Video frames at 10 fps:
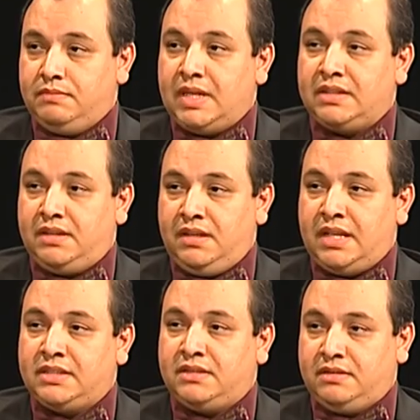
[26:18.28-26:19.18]
Right. That, and
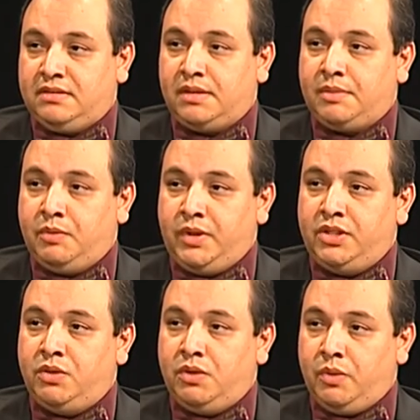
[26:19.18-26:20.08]
that's something we
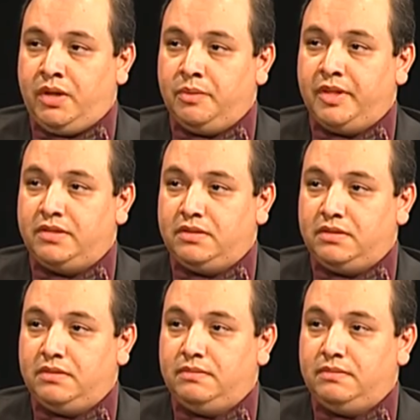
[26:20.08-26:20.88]
do on a regular basis.